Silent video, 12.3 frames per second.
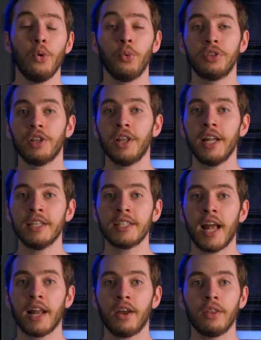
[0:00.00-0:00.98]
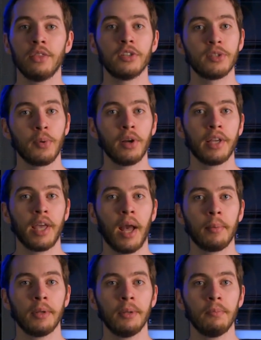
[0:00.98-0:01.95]
With the latest add-on, the Smart
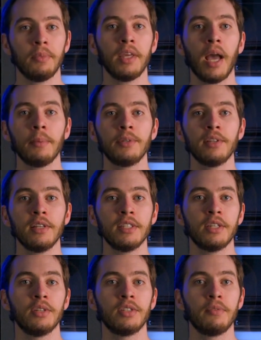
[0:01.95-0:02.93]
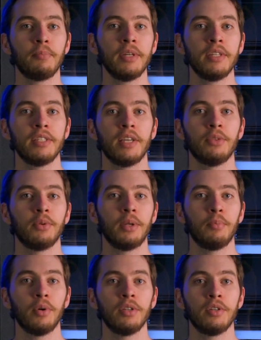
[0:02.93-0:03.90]
Cabinet, the Epsilon series of
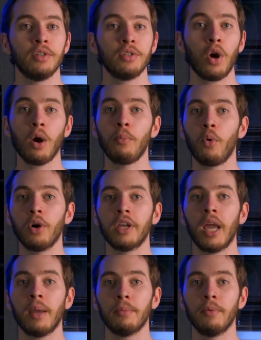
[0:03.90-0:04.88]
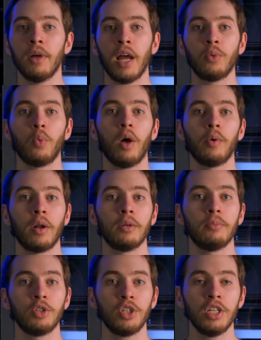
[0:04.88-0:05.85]
BCN3D printers are more capable and
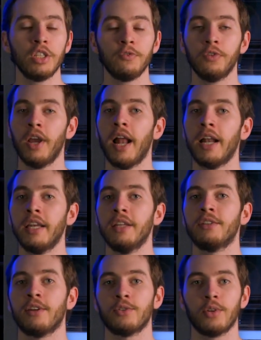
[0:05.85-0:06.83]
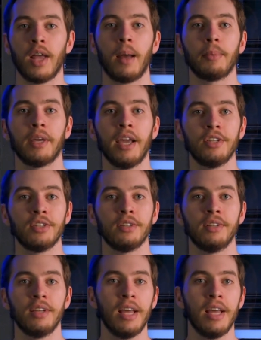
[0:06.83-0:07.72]
well-rounded machines for any industrial application.